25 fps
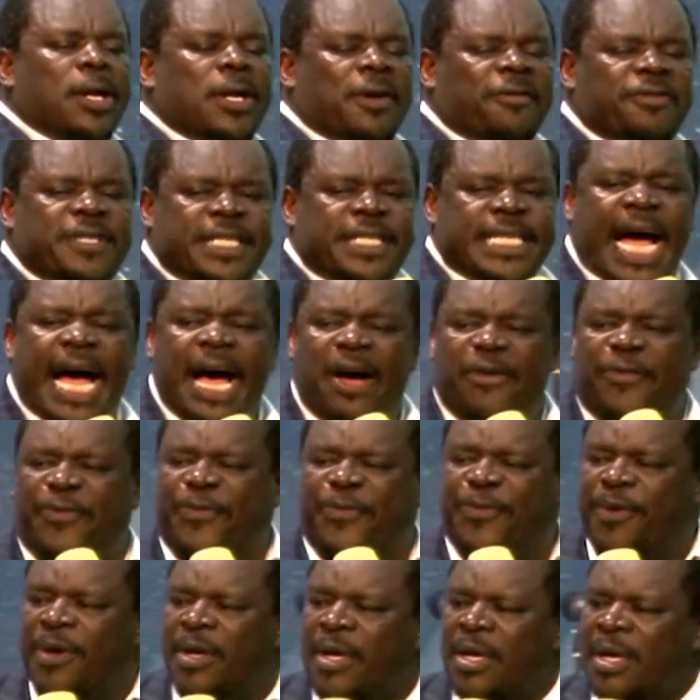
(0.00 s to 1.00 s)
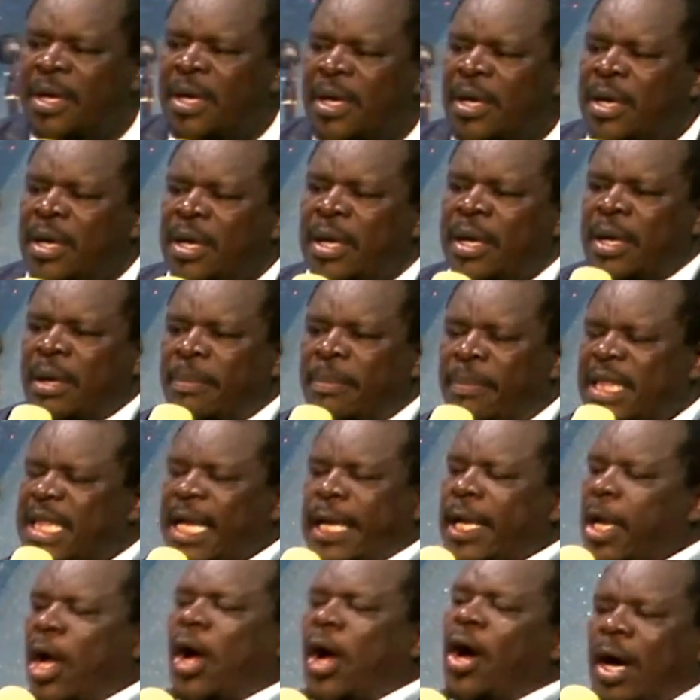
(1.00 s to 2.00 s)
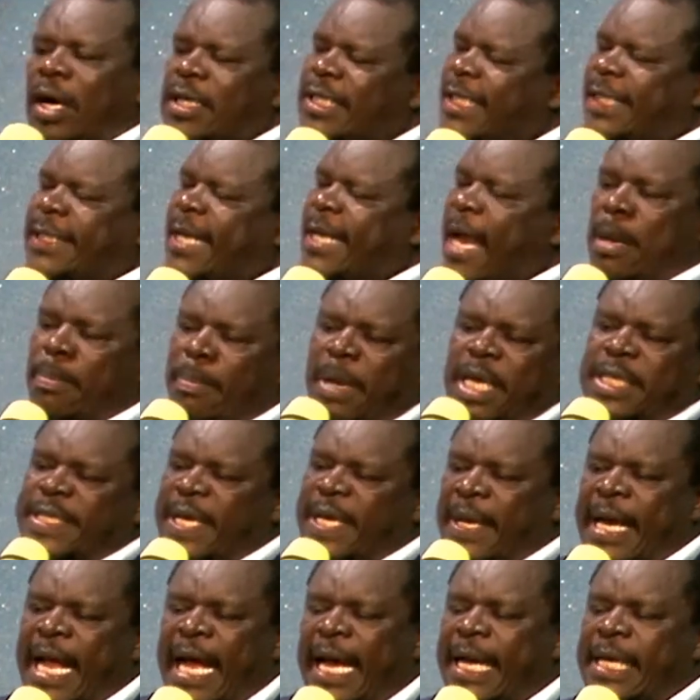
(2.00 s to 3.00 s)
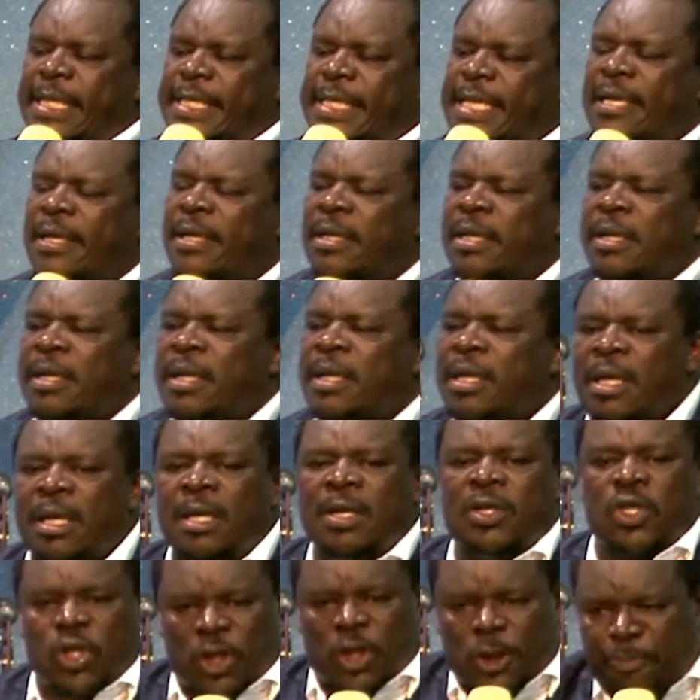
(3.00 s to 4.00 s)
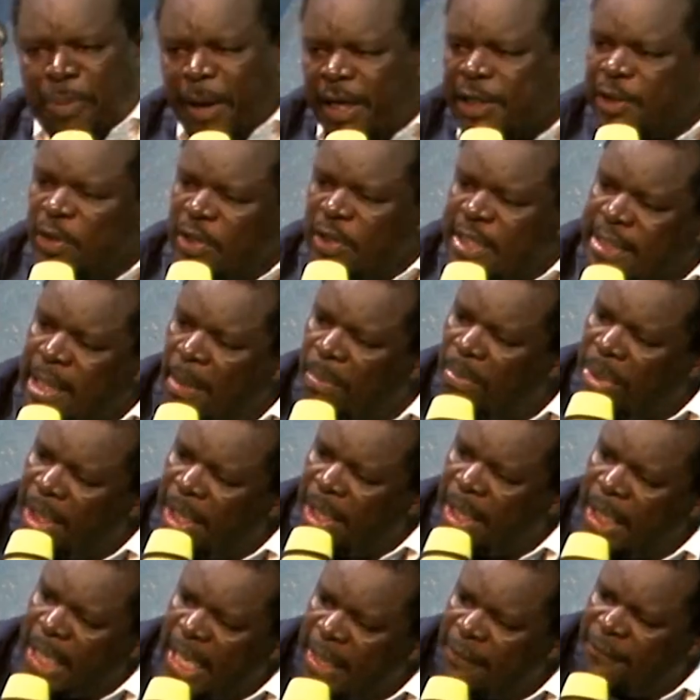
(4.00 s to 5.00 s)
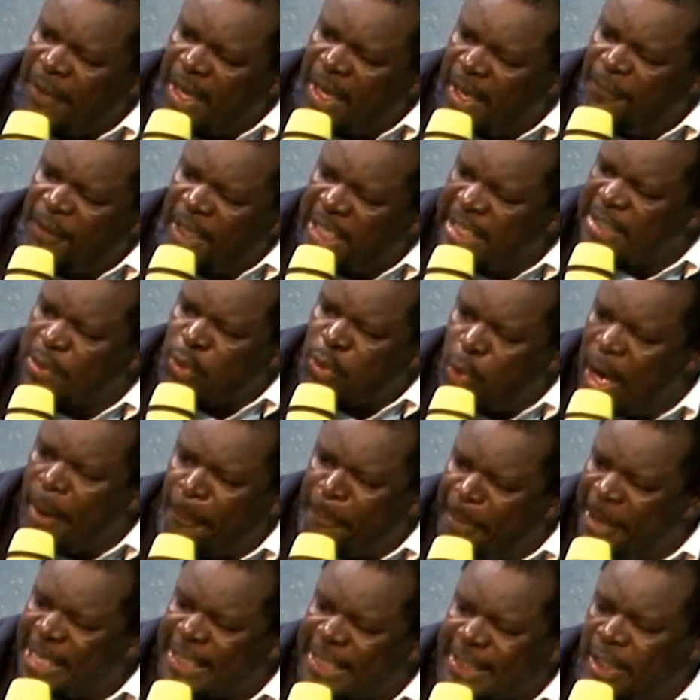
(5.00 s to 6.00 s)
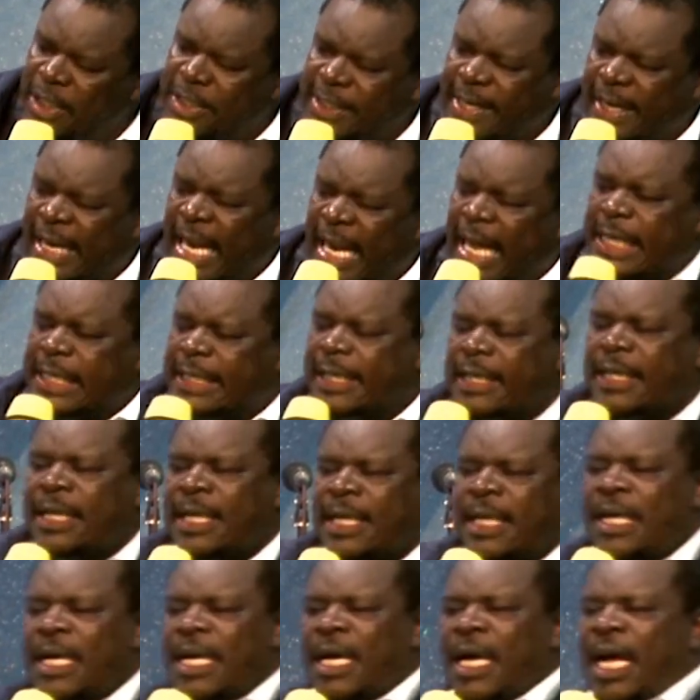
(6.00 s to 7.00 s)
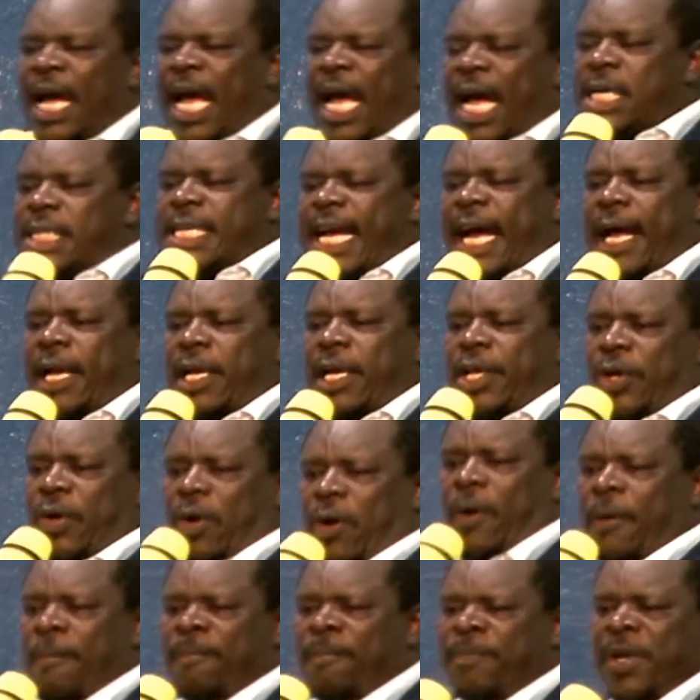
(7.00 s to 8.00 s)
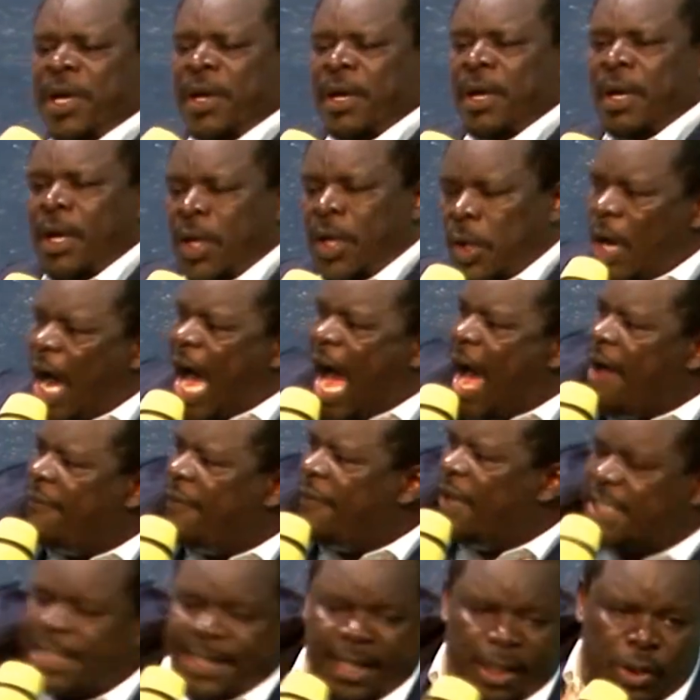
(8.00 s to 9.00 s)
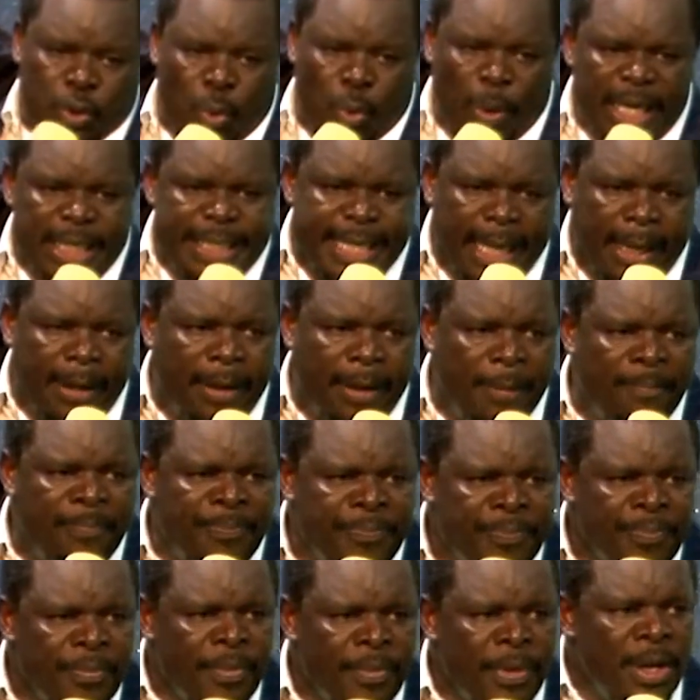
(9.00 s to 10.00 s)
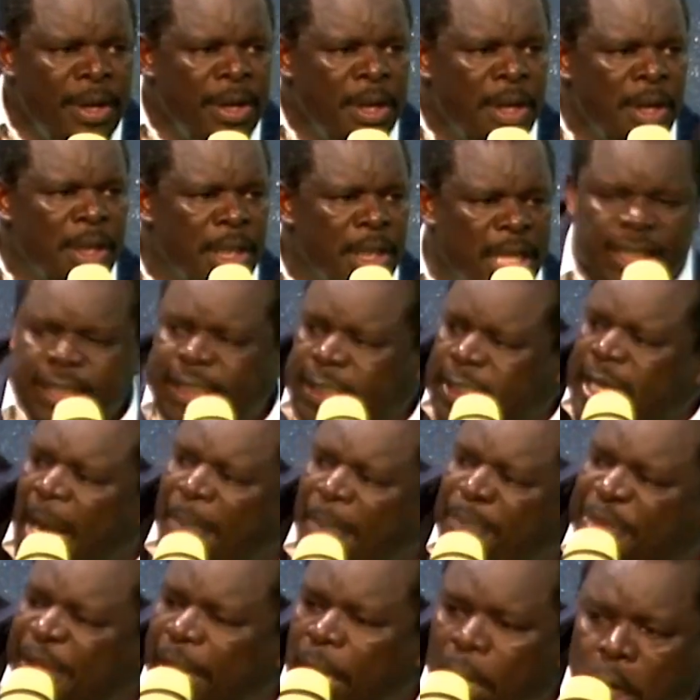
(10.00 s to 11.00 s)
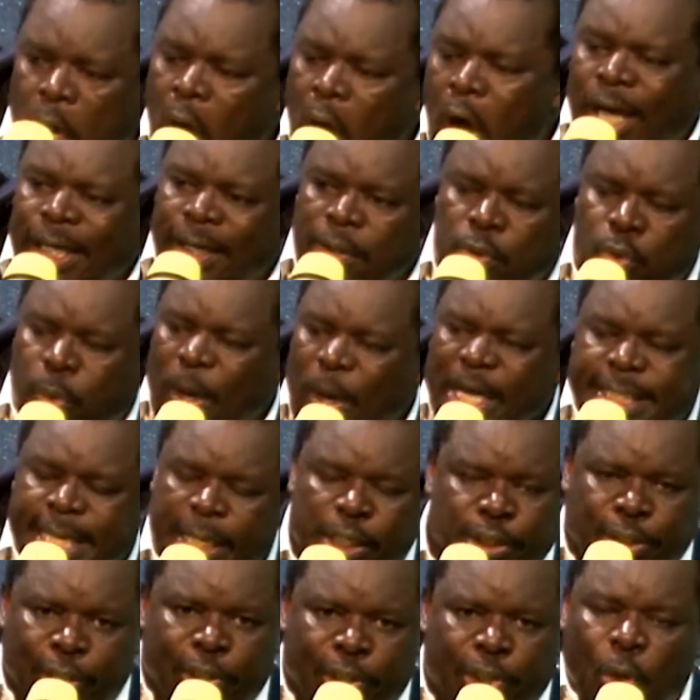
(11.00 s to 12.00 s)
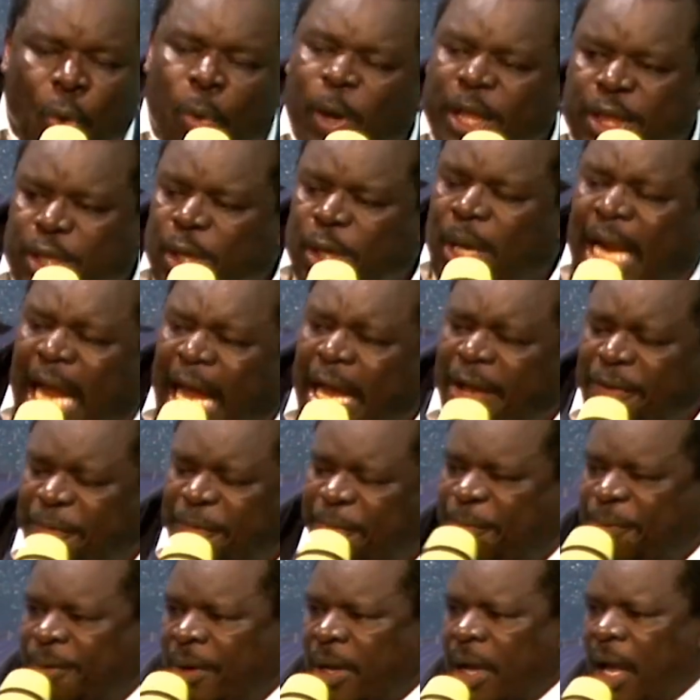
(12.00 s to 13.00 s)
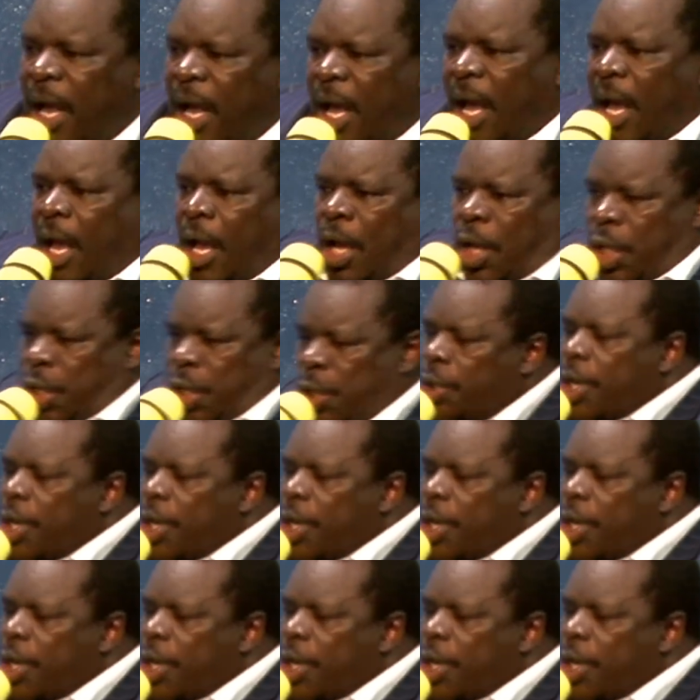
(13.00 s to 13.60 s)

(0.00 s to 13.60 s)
a lot of stuff. But the Lord sent me tonight to speak to somebody, even if it is one person tonight, and tell you your harvest is waiting. There's something God is waiting to do with your life.